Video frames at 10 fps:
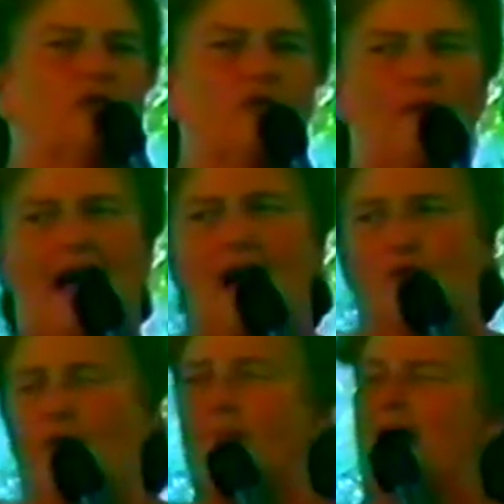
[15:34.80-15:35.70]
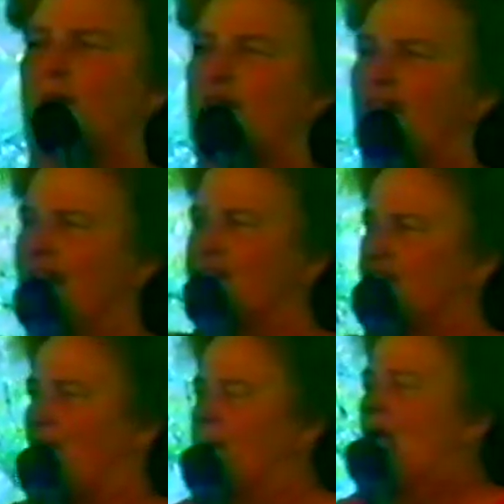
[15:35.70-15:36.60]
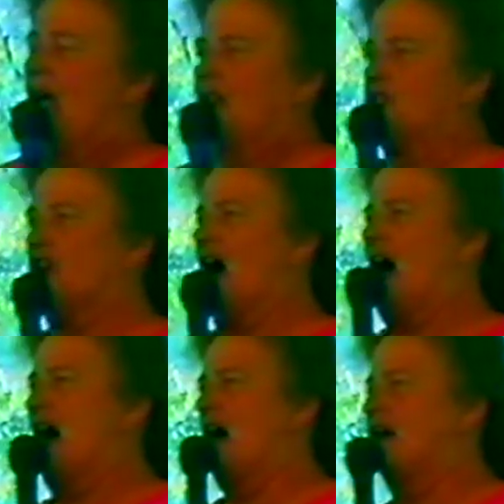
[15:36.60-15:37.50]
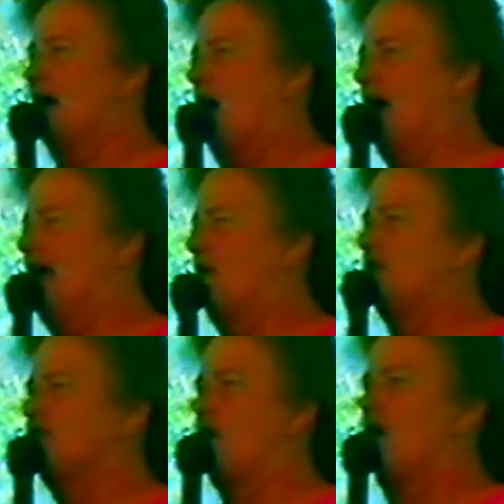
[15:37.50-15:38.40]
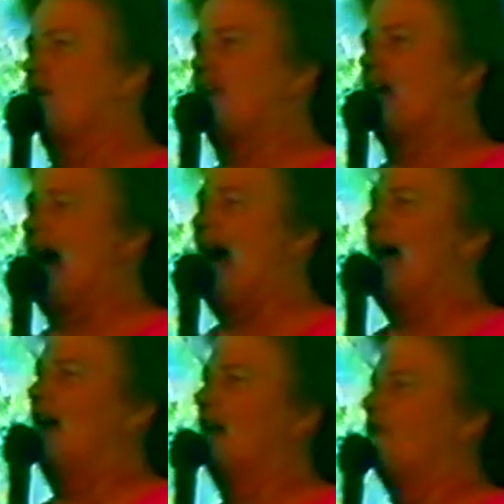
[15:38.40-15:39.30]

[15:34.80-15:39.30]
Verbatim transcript: are around, remember this John, he was on the Isle